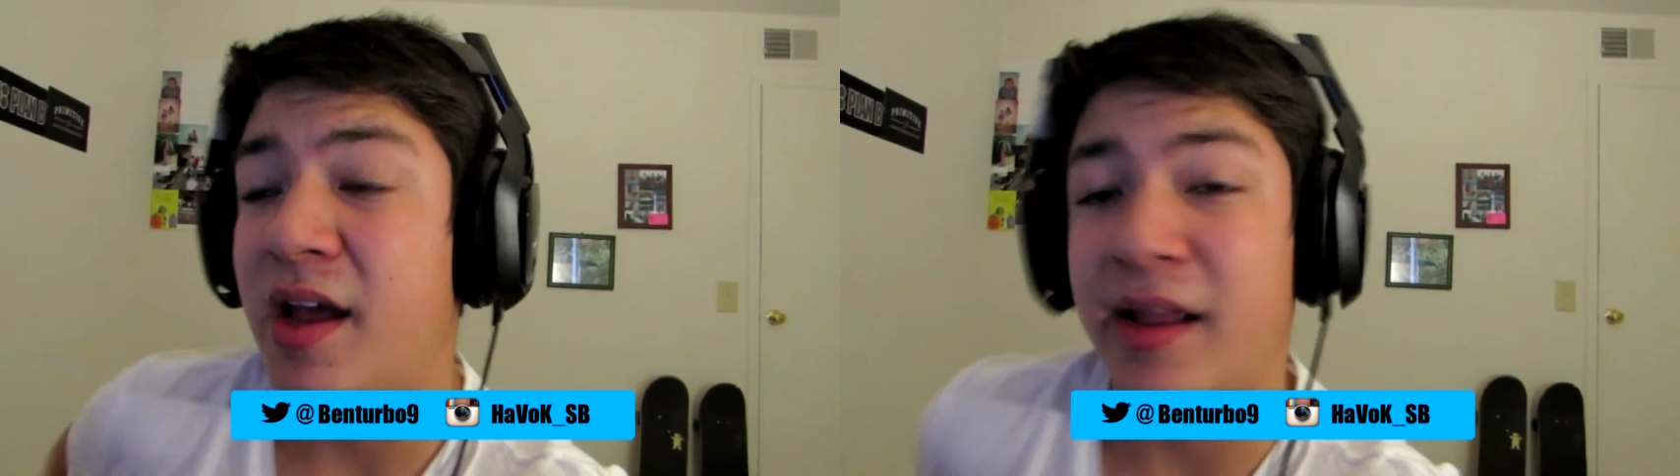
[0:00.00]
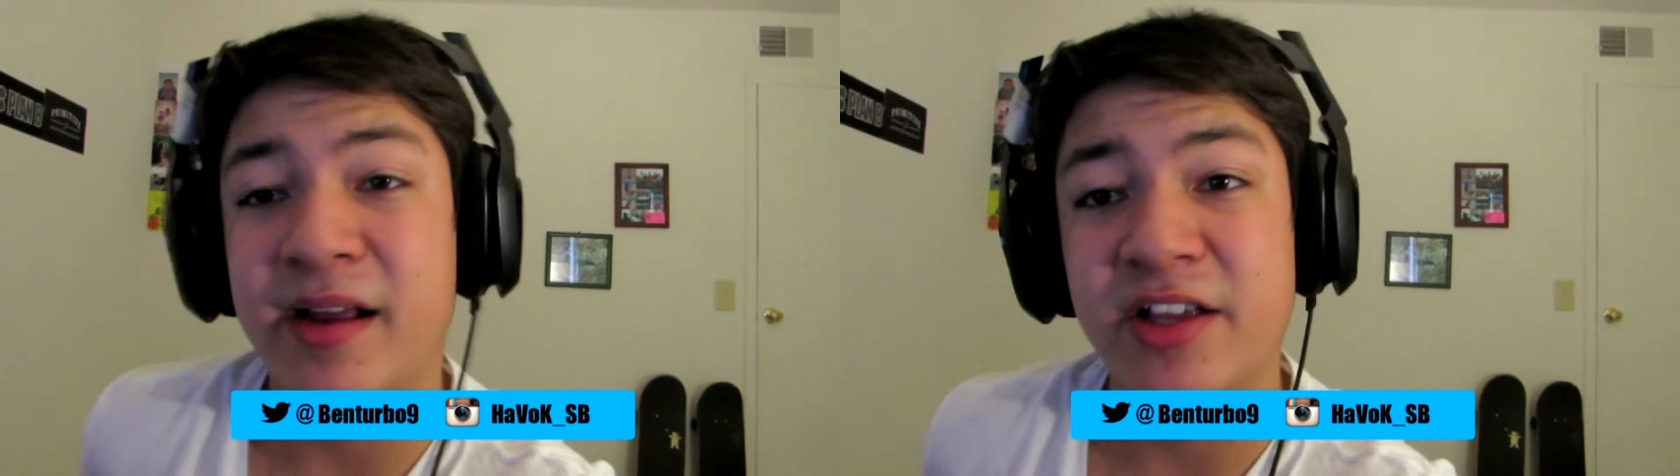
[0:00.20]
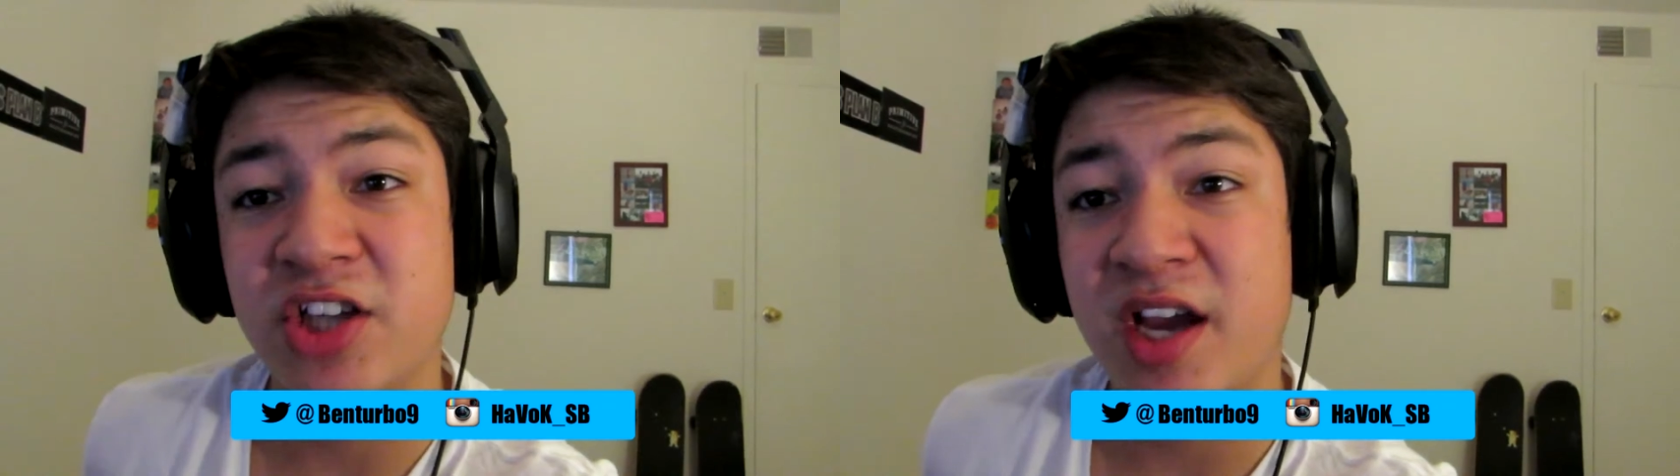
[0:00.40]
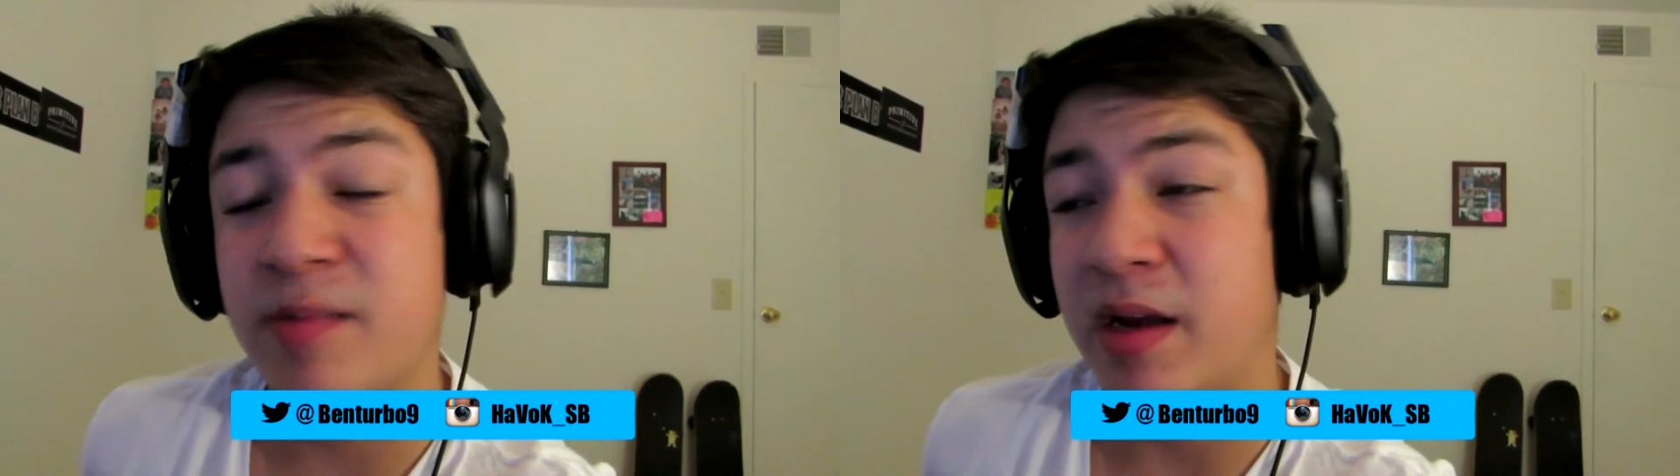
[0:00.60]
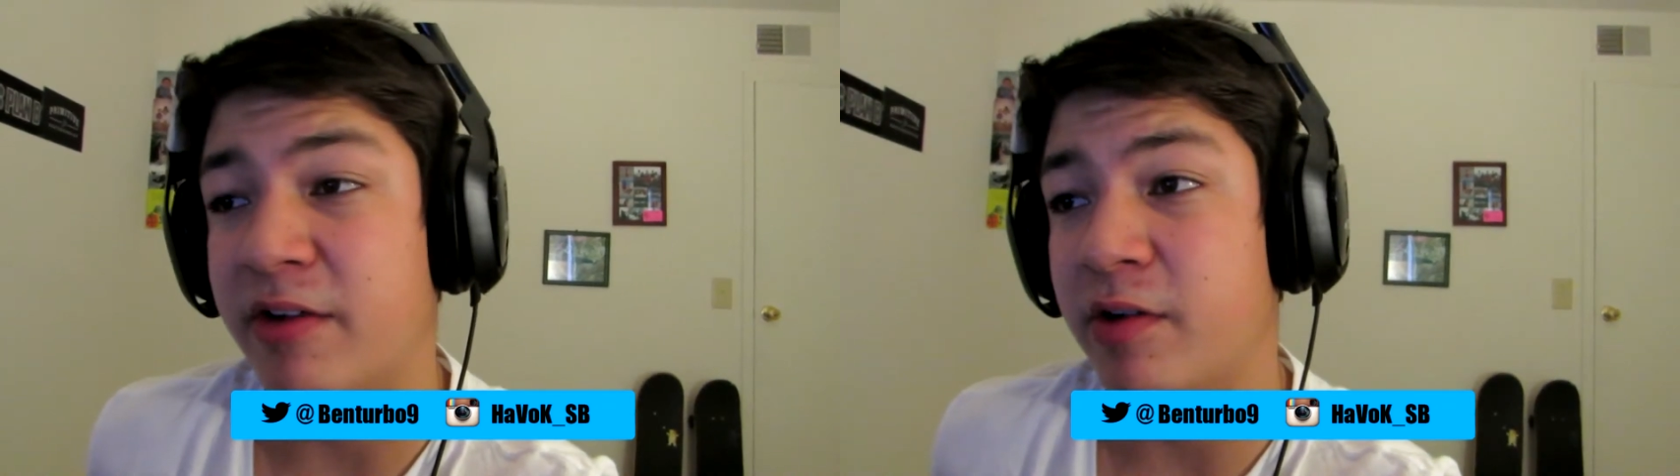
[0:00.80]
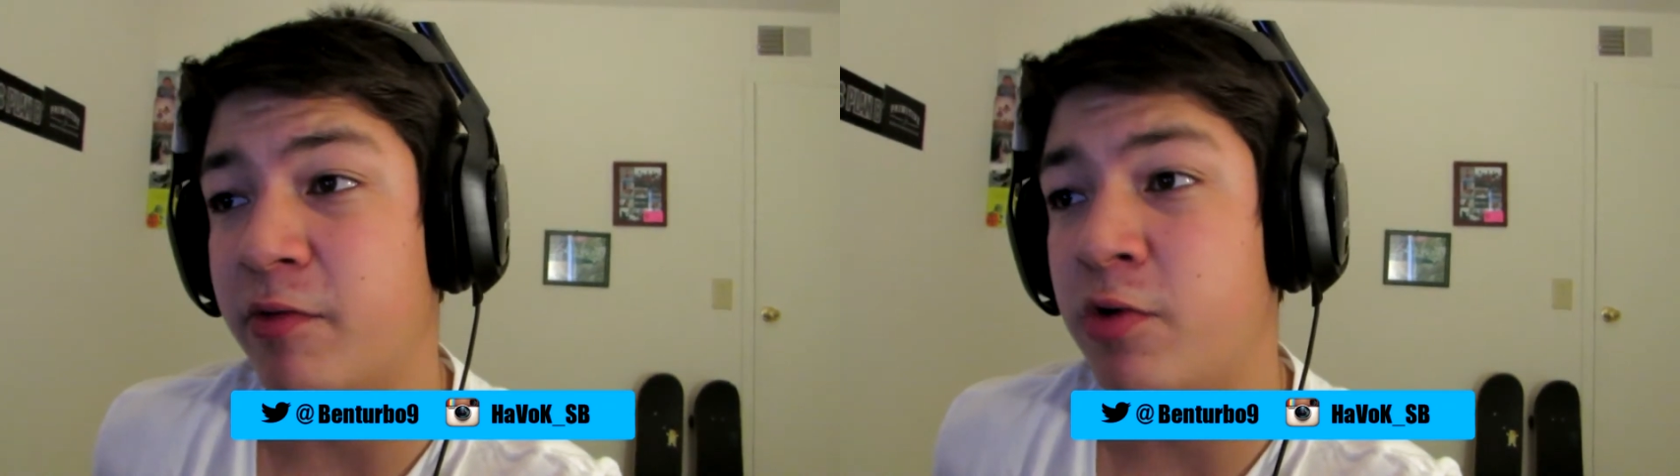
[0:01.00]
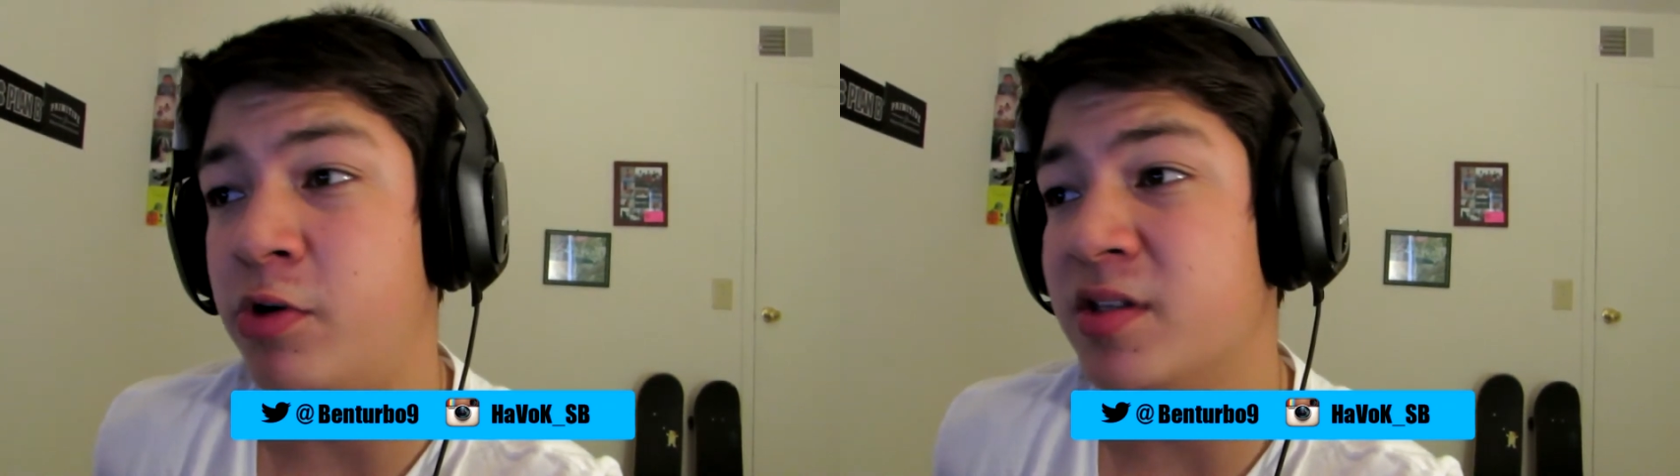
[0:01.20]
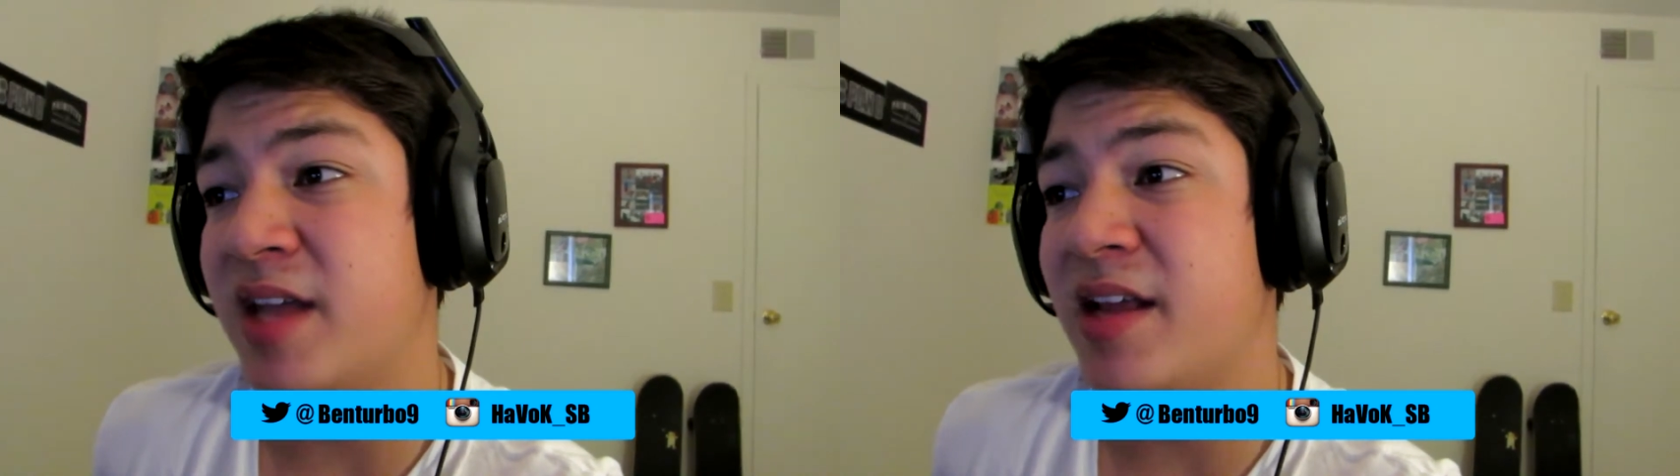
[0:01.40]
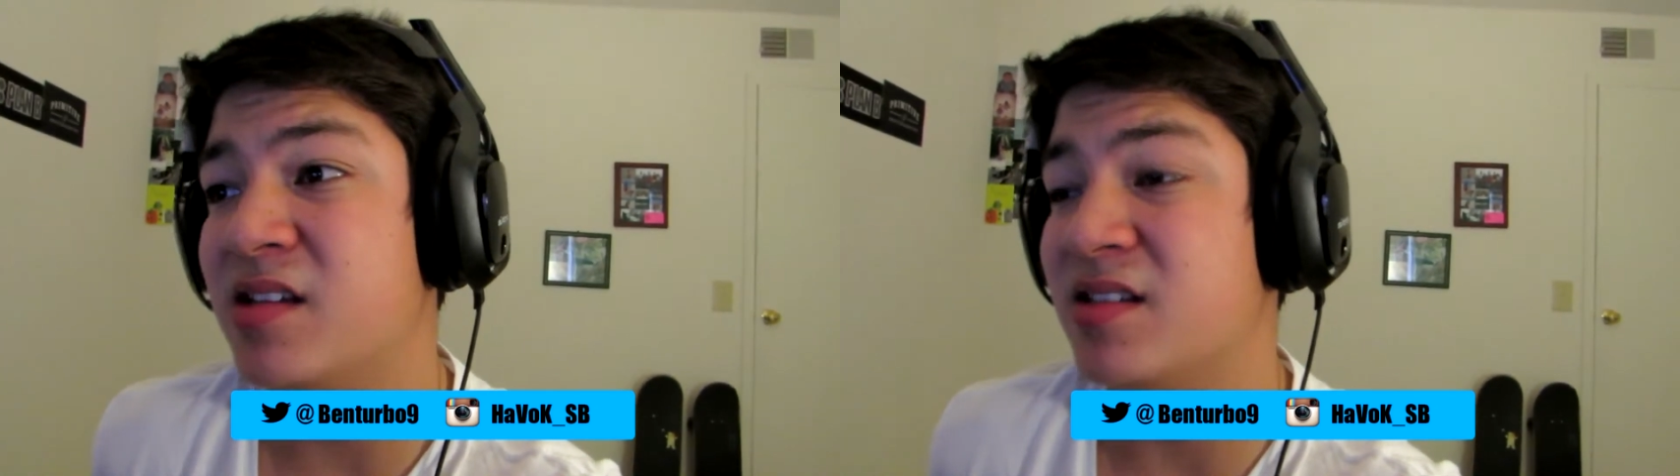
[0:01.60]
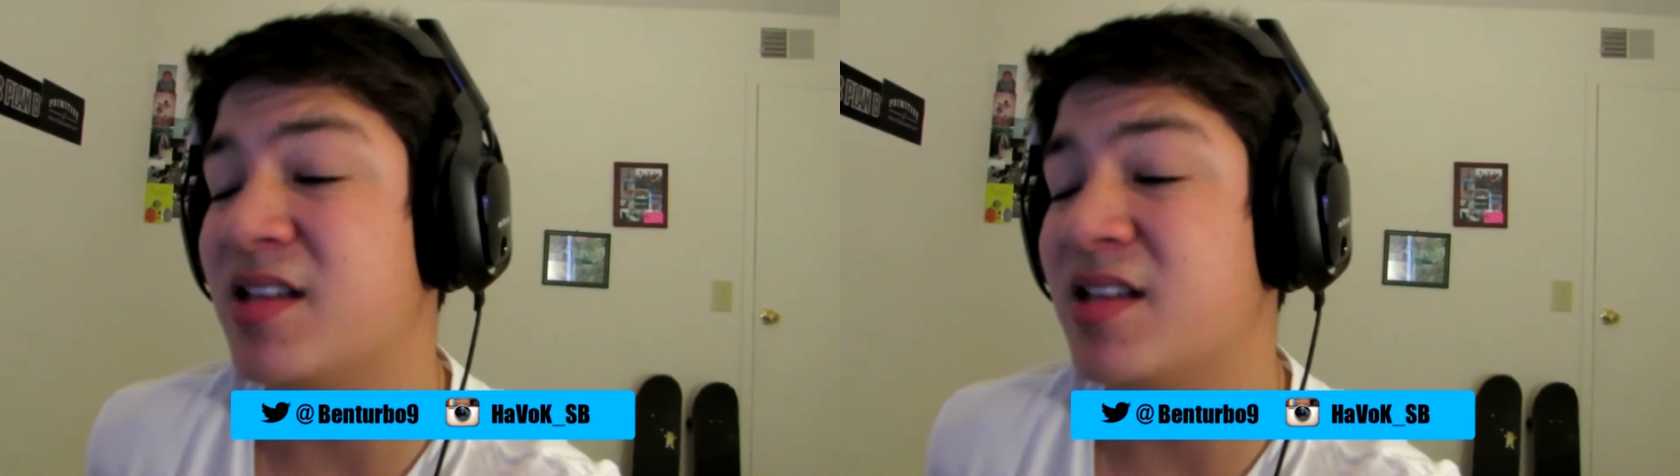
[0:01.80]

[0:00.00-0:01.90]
And like, I checked my record settings.